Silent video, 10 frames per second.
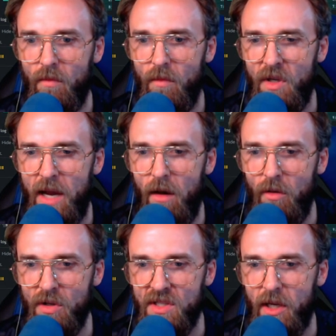But now it
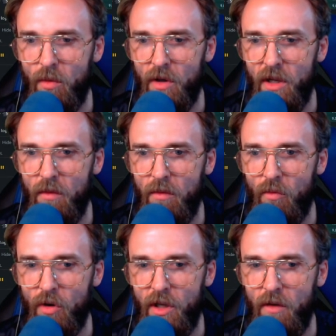looks like we're getting
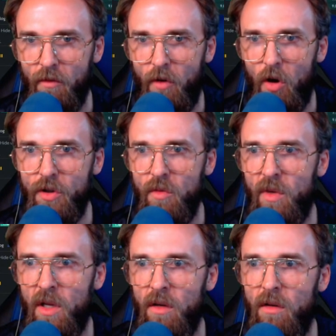we're getting volume
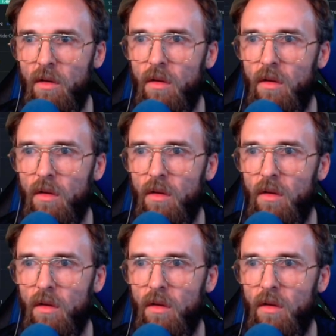in.